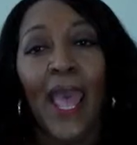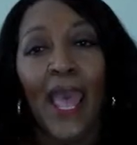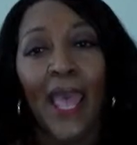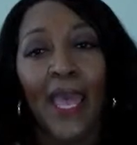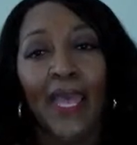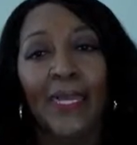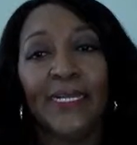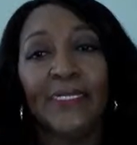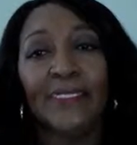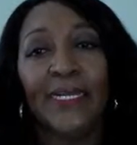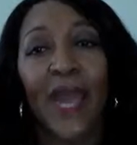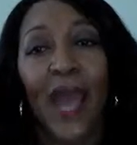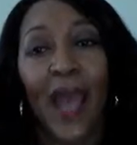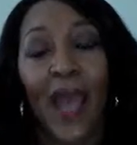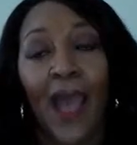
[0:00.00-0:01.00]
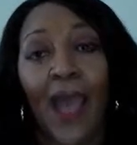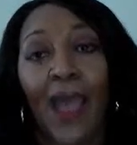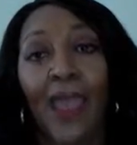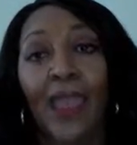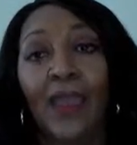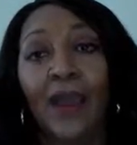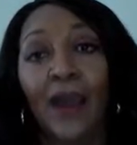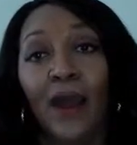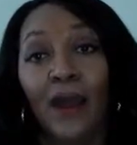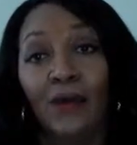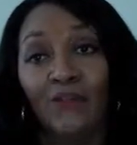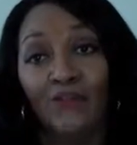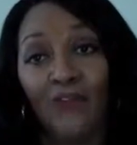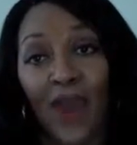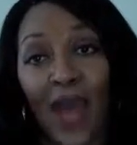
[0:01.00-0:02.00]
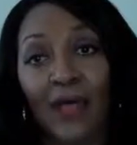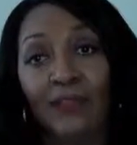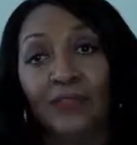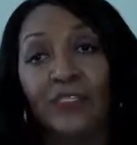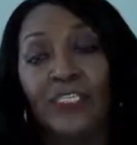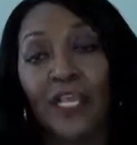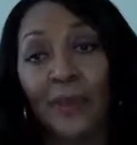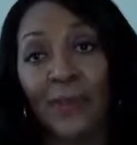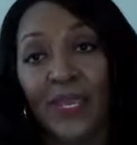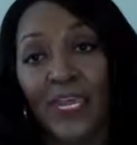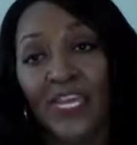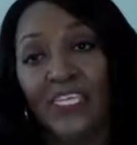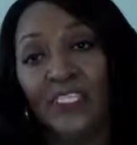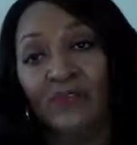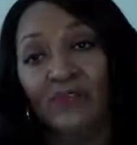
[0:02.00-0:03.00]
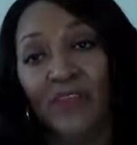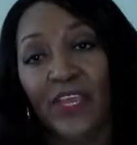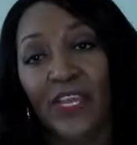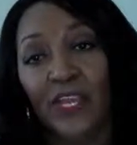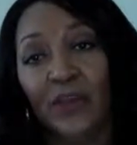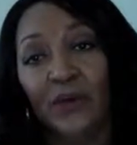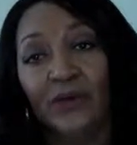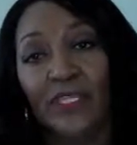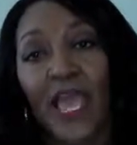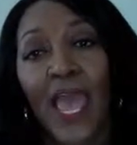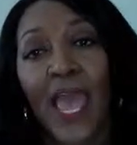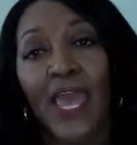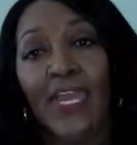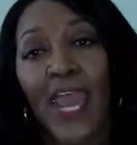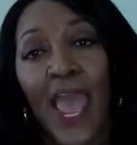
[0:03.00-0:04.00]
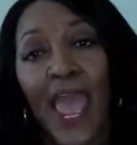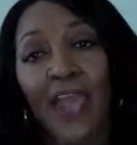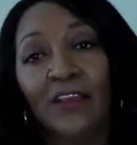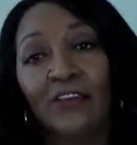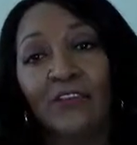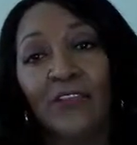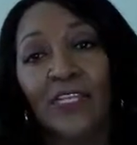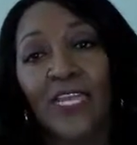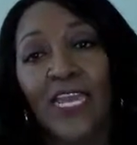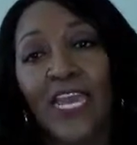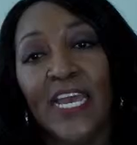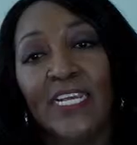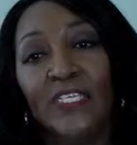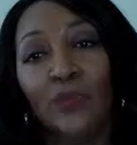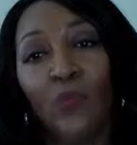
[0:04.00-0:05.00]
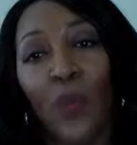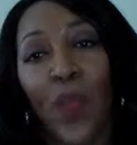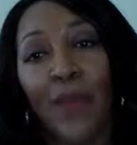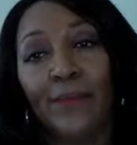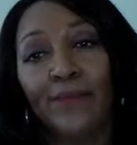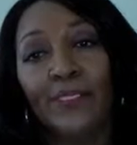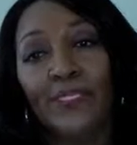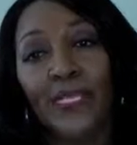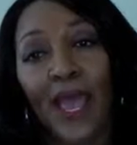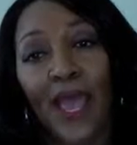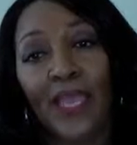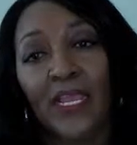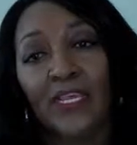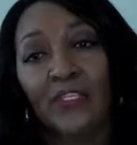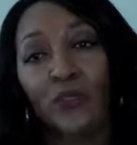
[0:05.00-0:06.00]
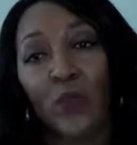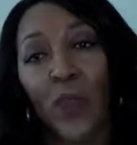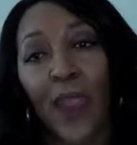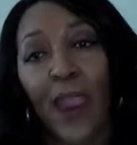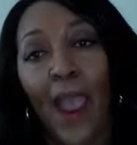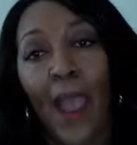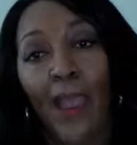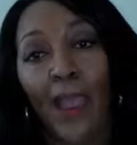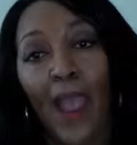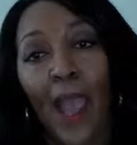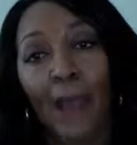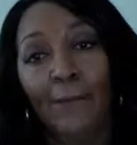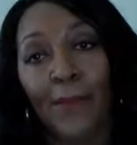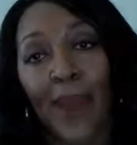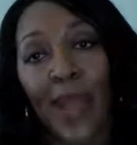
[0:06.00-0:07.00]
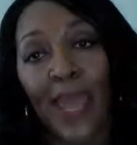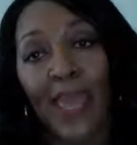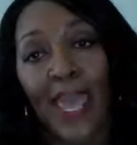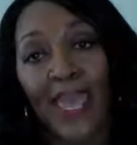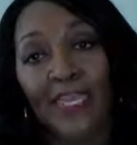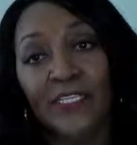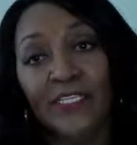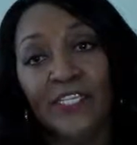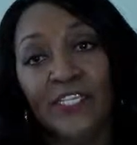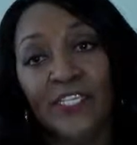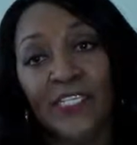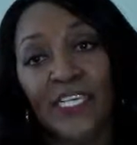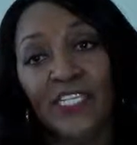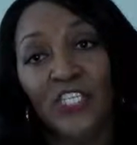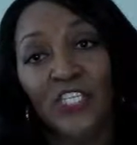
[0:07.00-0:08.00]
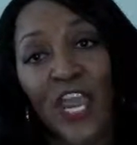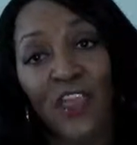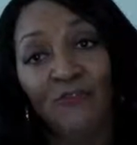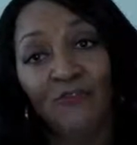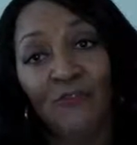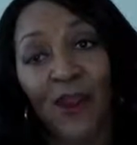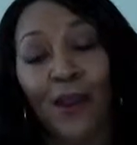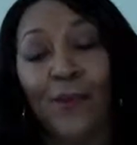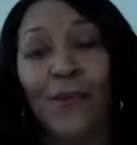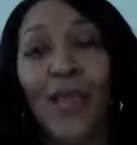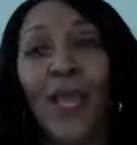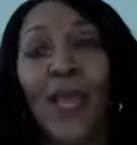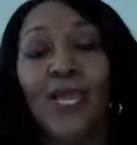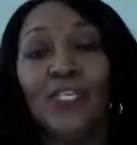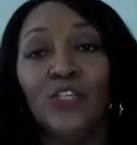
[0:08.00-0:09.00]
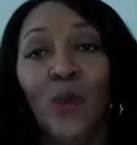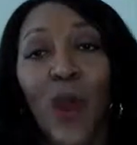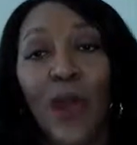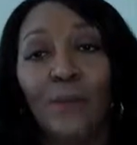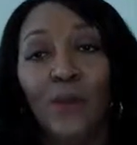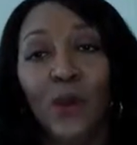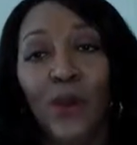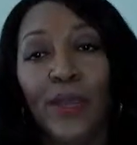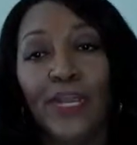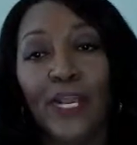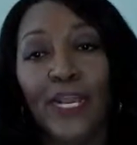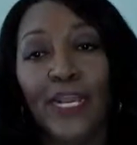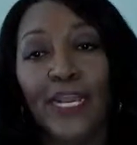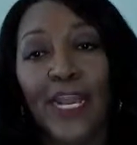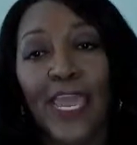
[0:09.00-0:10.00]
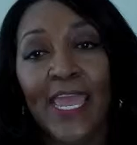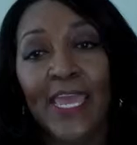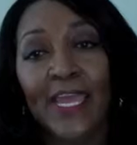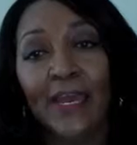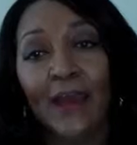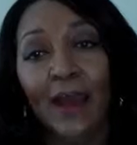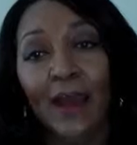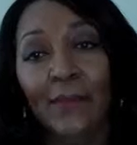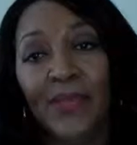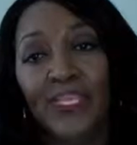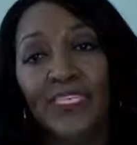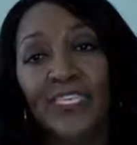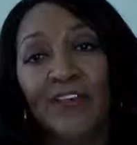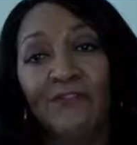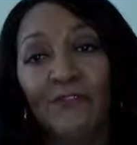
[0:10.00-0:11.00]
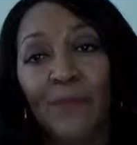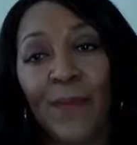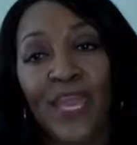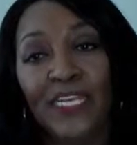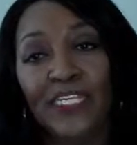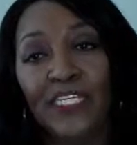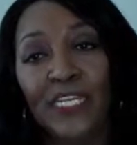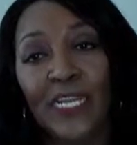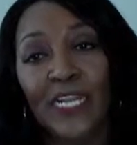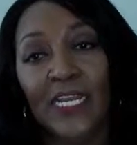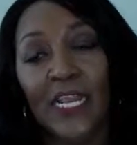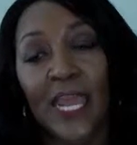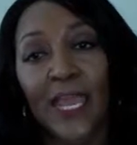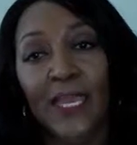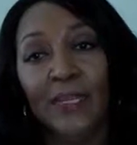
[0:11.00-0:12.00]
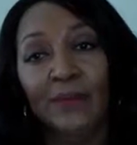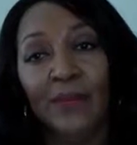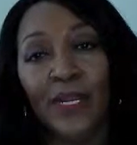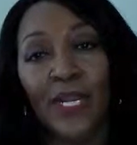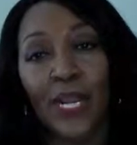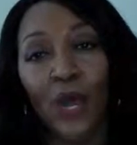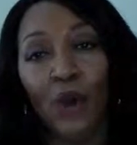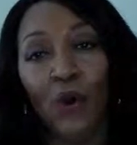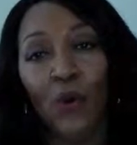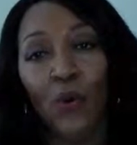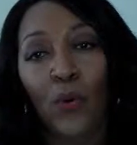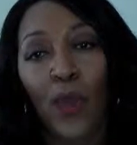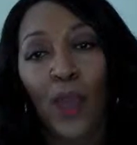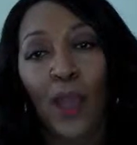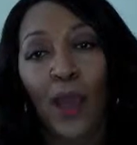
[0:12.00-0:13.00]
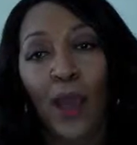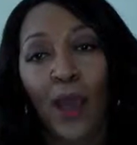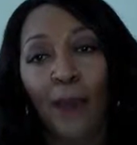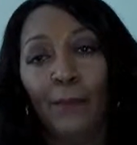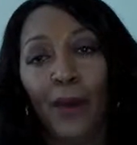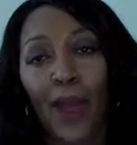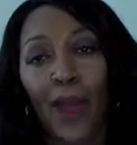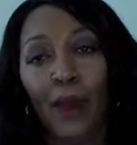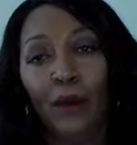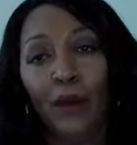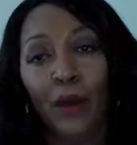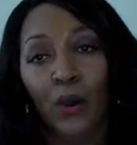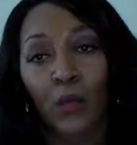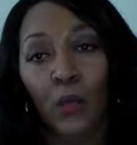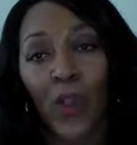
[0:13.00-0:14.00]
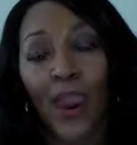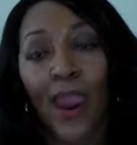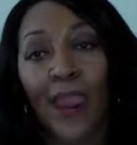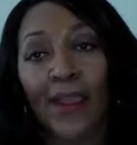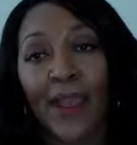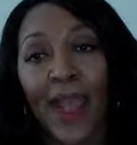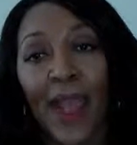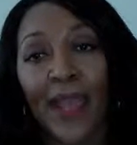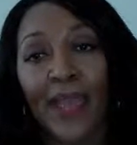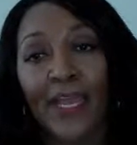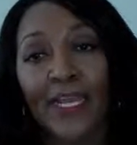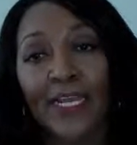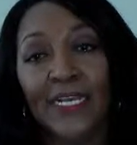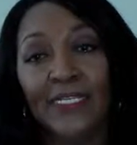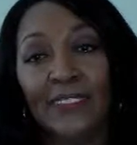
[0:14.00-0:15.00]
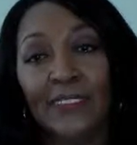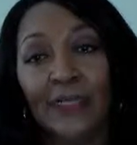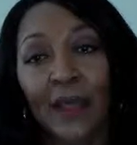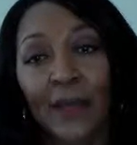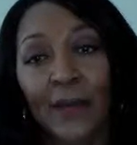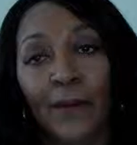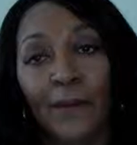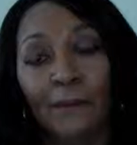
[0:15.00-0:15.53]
And I followed some of his videos, and actually his website is where I got my HCG from. So I'm going to link his information in below about where I got his